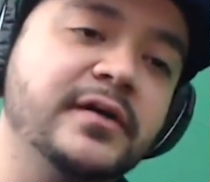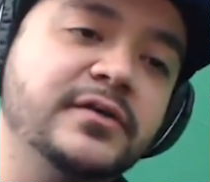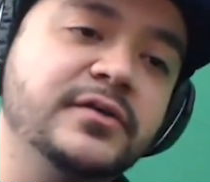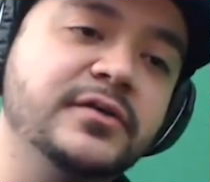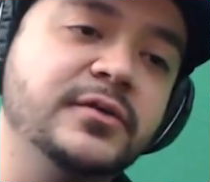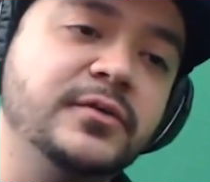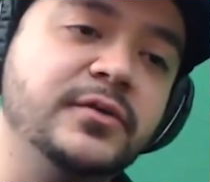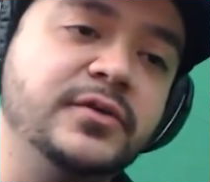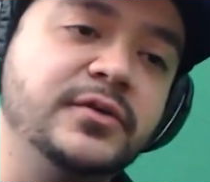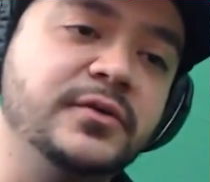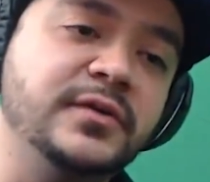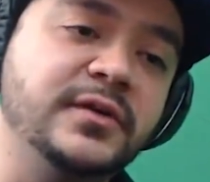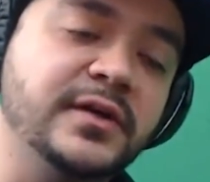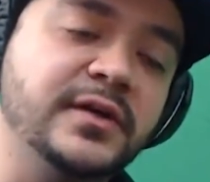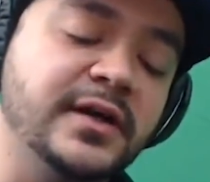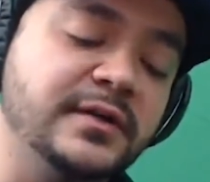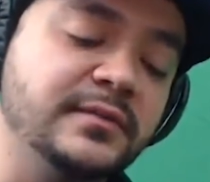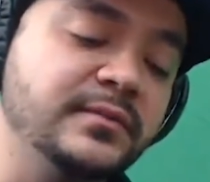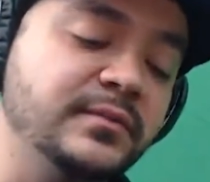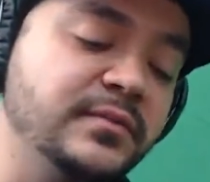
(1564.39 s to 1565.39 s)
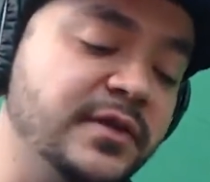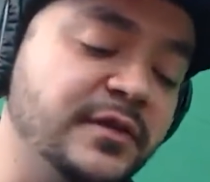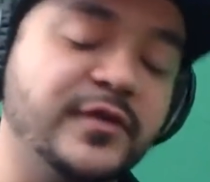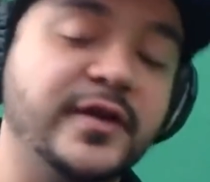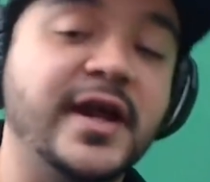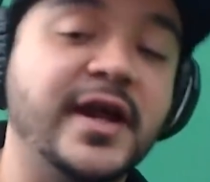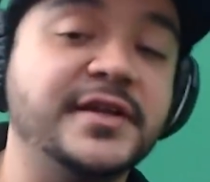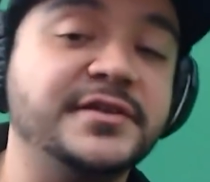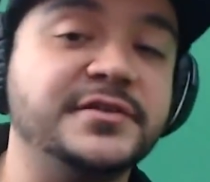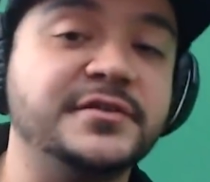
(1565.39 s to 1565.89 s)
You can get
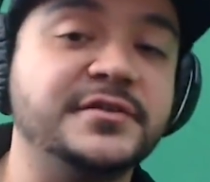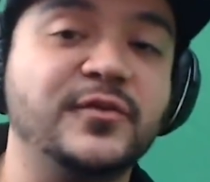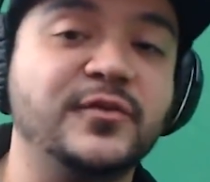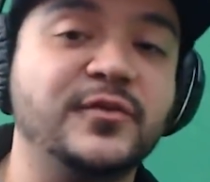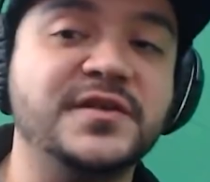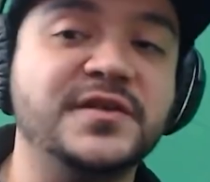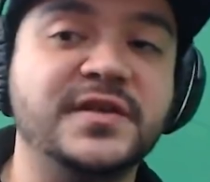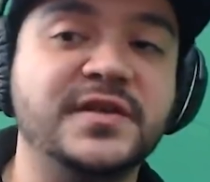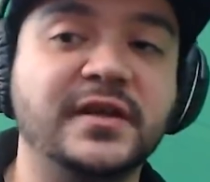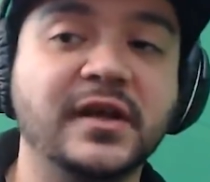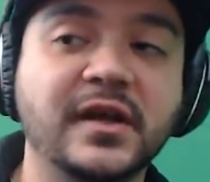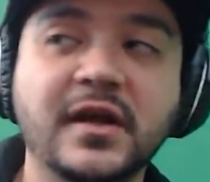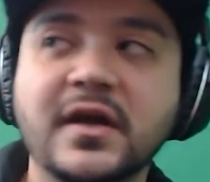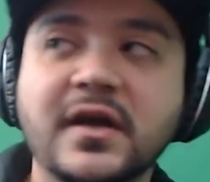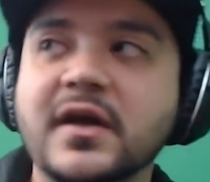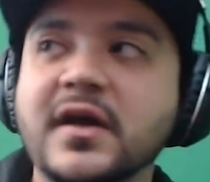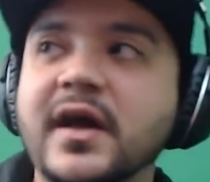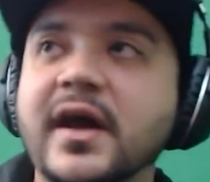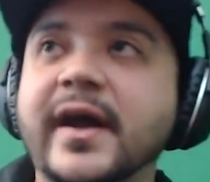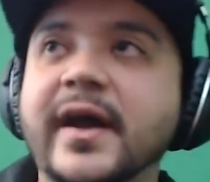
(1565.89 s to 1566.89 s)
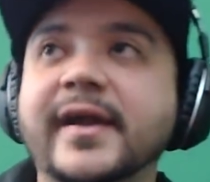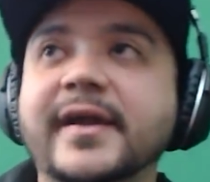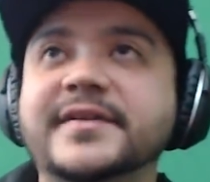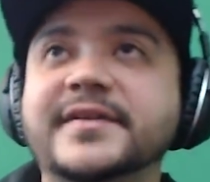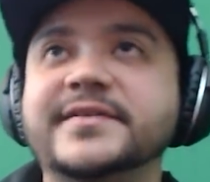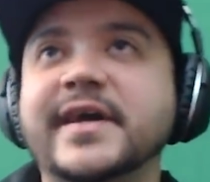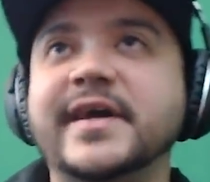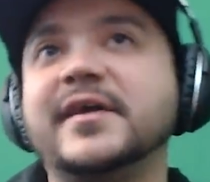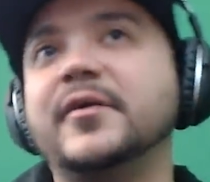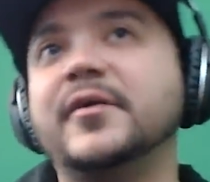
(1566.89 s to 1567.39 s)
different answers for each thing, and
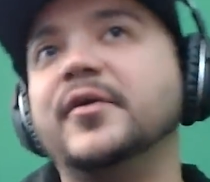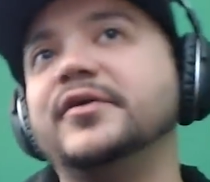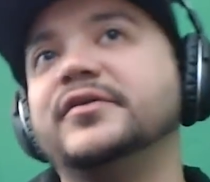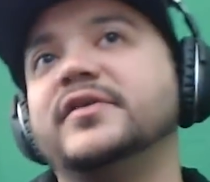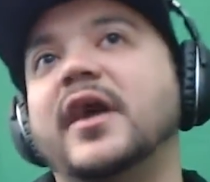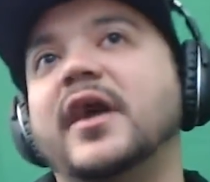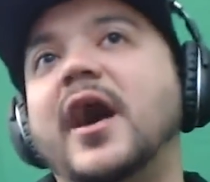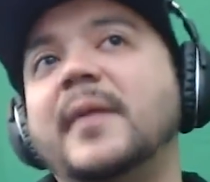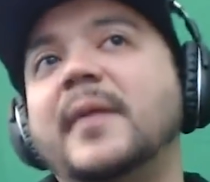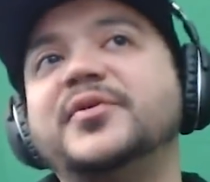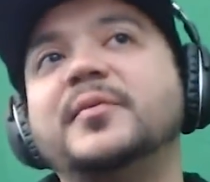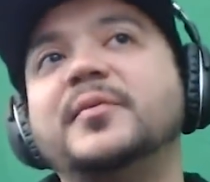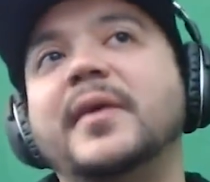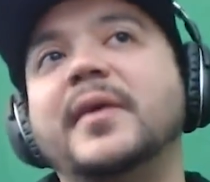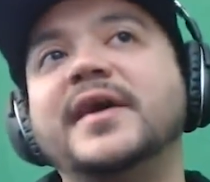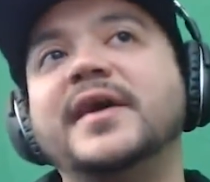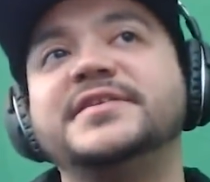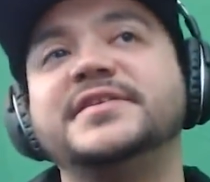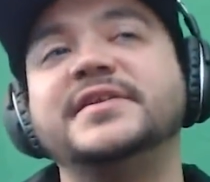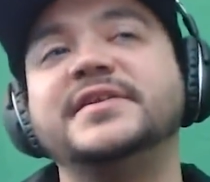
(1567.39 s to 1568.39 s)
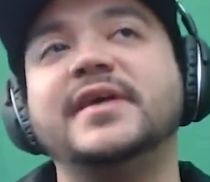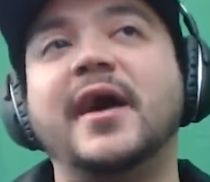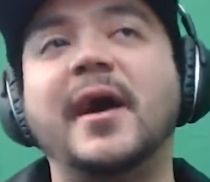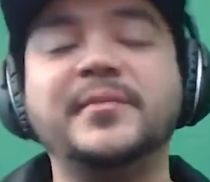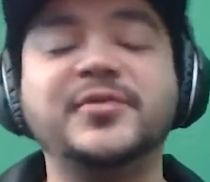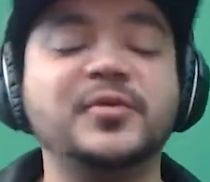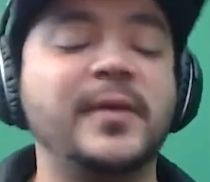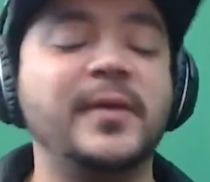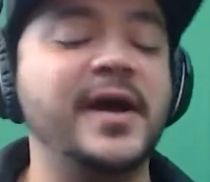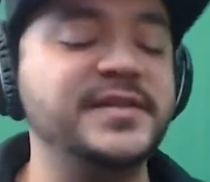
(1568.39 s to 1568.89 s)
it's like
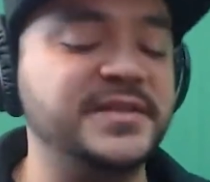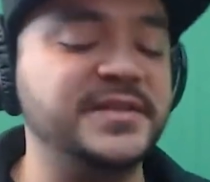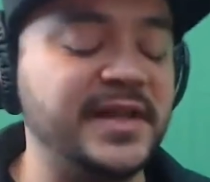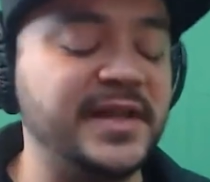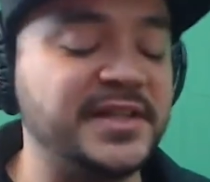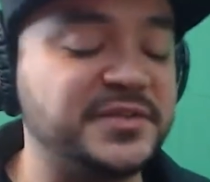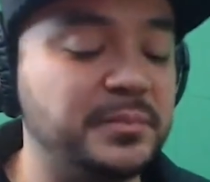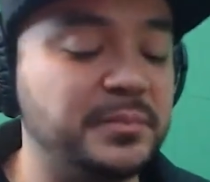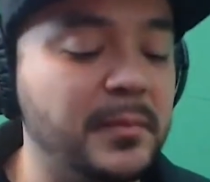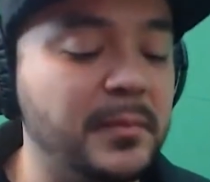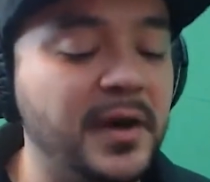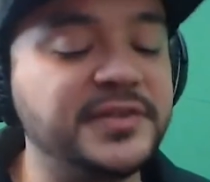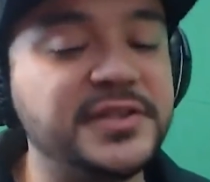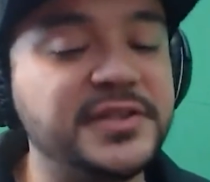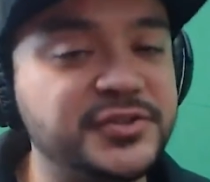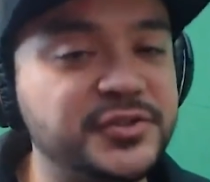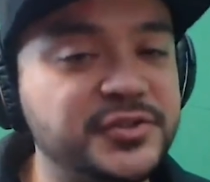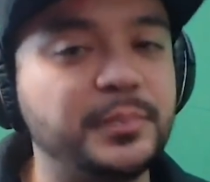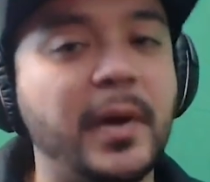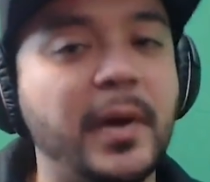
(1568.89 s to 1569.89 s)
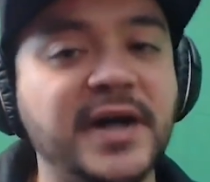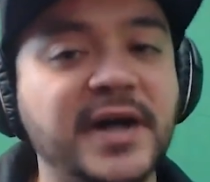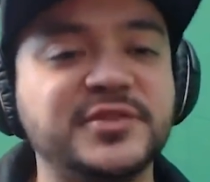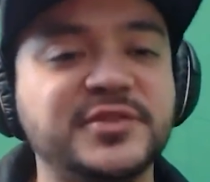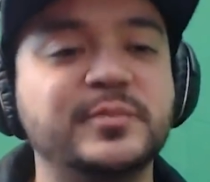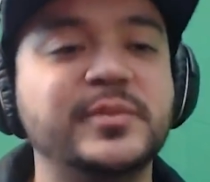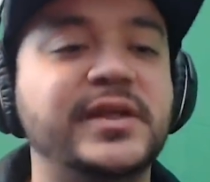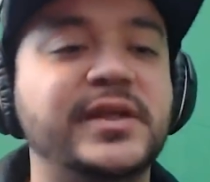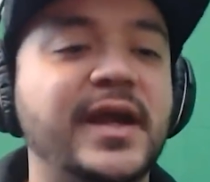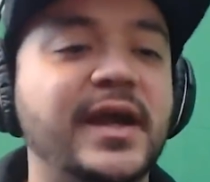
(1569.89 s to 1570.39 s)
optimizing as much as you
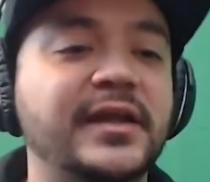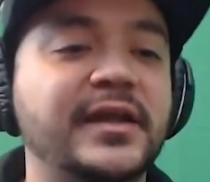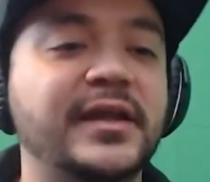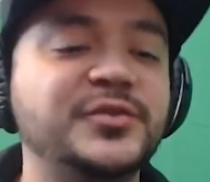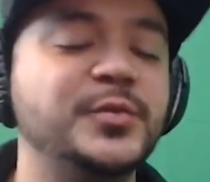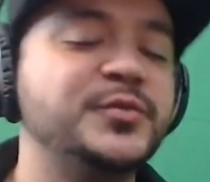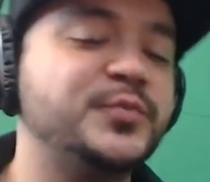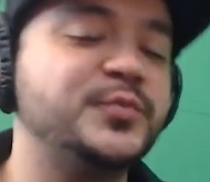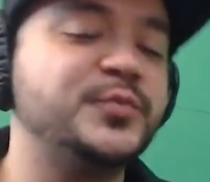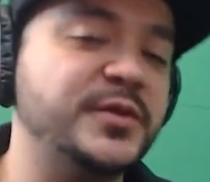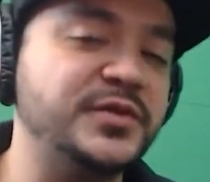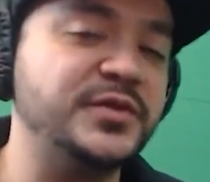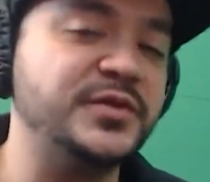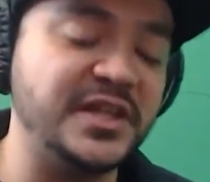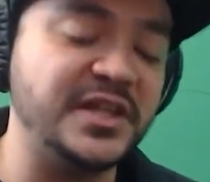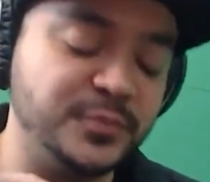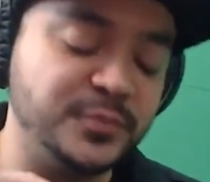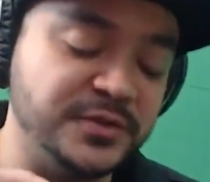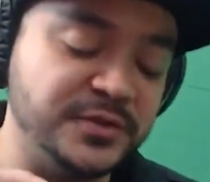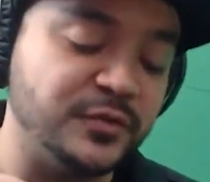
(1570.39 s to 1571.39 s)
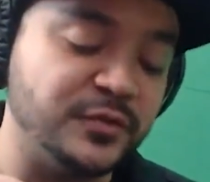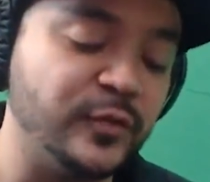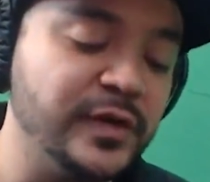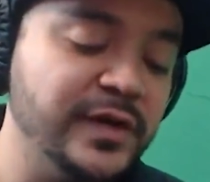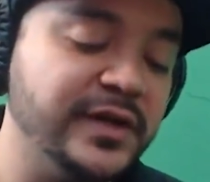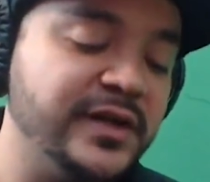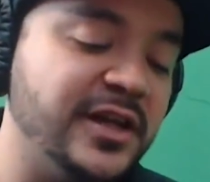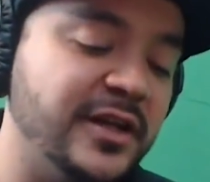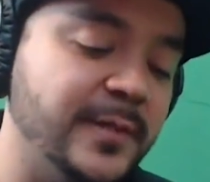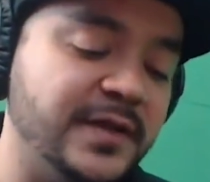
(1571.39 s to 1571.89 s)
possibly can. That's what's
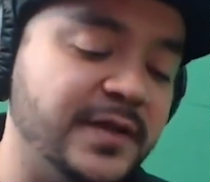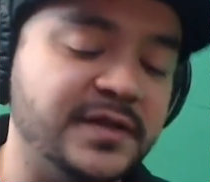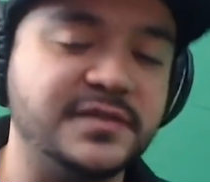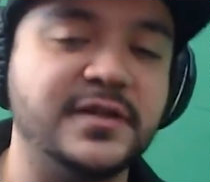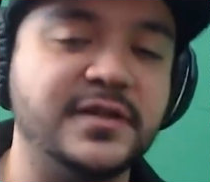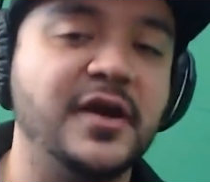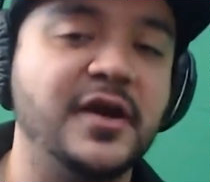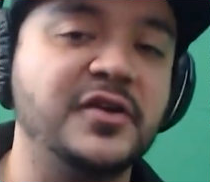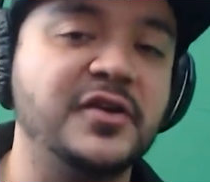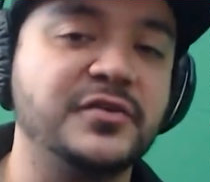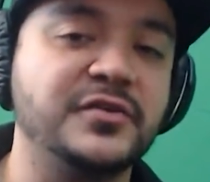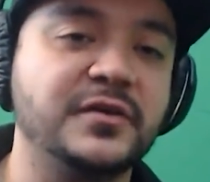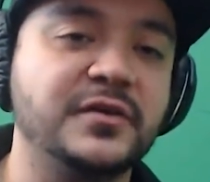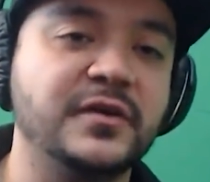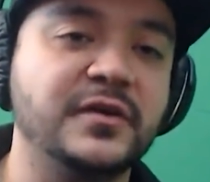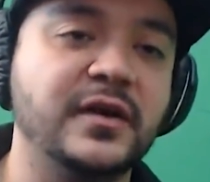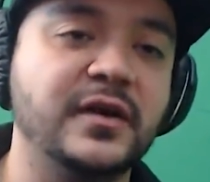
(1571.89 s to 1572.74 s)
really going to make this character.